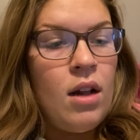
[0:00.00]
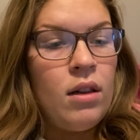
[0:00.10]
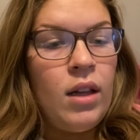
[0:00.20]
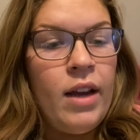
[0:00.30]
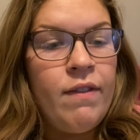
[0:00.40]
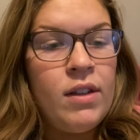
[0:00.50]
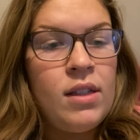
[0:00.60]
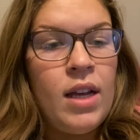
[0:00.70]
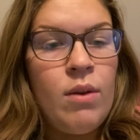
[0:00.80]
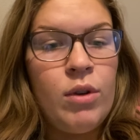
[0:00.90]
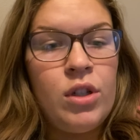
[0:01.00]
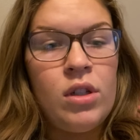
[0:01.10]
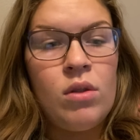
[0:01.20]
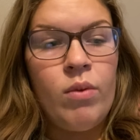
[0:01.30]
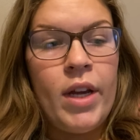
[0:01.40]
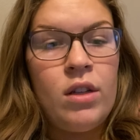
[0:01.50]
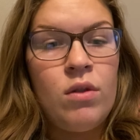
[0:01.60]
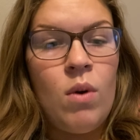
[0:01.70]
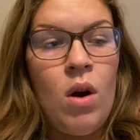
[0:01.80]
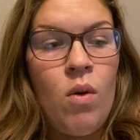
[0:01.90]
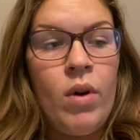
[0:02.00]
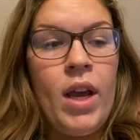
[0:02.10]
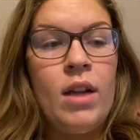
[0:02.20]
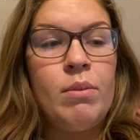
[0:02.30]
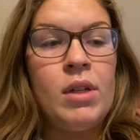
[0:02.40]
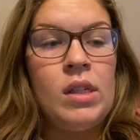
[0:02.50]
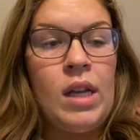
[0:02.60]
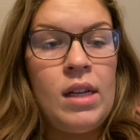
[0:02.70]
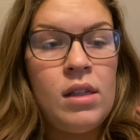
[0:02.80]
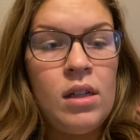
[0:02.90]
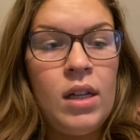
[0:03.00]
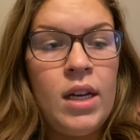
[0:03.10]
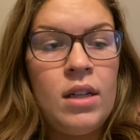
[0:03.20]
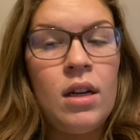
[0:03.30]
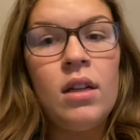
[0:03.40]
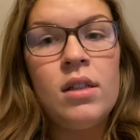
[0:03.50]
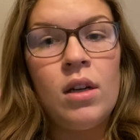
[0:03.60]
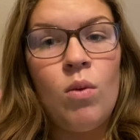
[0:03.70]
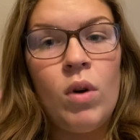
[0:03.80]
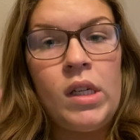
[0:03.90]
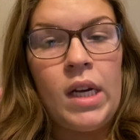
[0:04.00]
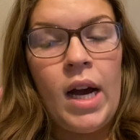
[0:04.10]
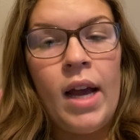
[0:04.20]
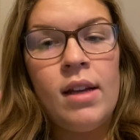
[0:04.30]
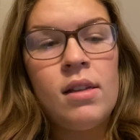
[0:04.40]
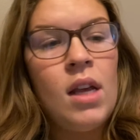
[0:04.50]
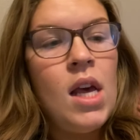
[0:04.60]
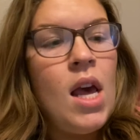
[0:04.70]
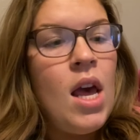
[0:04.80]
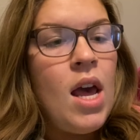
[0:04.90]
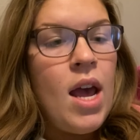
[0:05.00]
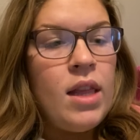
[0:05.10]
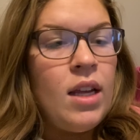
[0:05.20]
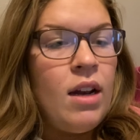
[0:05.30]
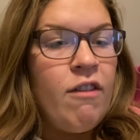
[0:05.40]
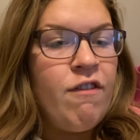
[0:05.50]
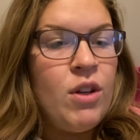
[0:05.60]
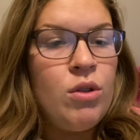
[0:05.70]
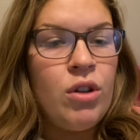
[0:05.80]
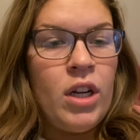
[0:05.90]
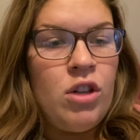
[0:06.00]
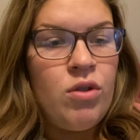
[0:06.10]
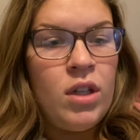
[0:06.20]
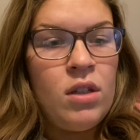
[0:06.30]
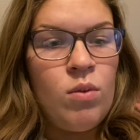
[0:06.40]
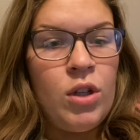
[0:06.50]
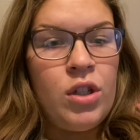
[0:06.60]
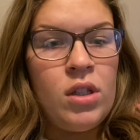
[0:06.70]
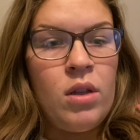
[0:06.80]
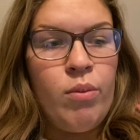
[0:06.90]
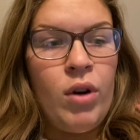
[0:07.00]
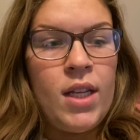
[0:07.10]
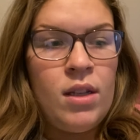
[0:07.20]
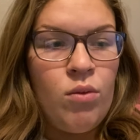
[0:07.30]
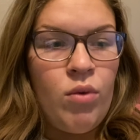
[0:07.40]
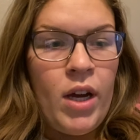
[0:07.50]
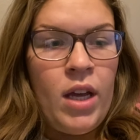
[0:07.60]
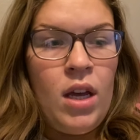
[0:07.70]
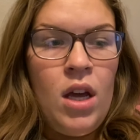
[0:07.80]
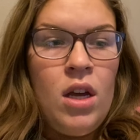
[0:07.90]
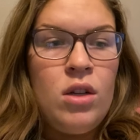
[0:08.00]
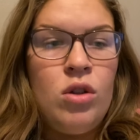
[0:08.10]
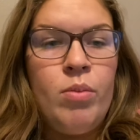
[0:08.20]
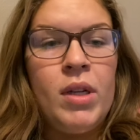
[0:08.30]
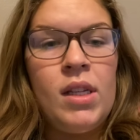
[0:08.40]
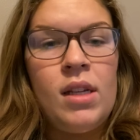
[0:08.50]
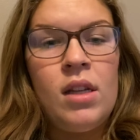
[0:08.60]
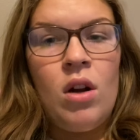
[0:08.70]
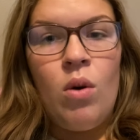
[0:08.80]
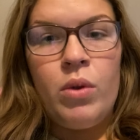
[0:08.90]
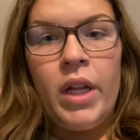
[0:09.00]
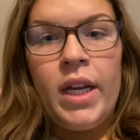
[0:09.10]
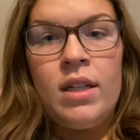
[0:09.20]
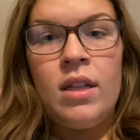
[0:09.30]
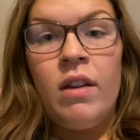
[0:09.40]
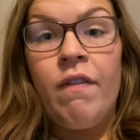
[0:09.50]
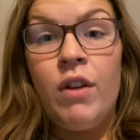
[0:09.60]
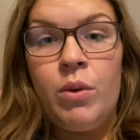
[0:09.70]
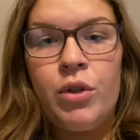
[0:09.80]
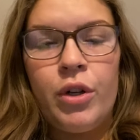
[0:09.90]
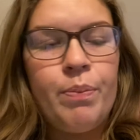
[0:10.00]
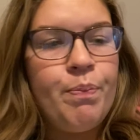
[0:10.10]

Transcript: life estate, which is the right to own and possess the land until one dies. And then future interest, which is the present right to possess and own land in the future.